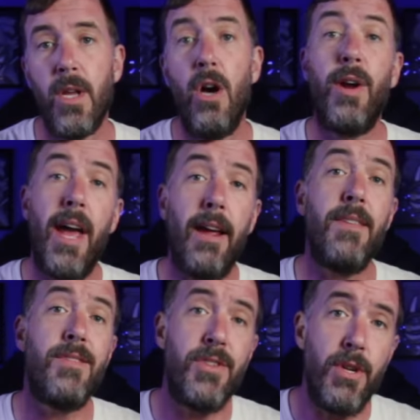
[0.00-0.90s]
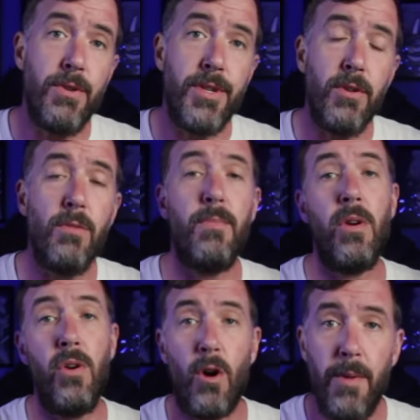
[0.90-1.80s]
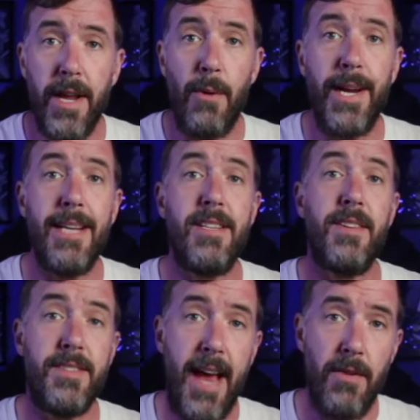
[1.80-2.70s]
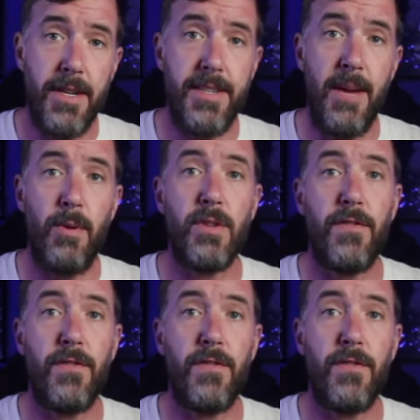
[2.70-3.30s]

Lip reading: Okay, this is YouTube. Normally I would get to the sound examples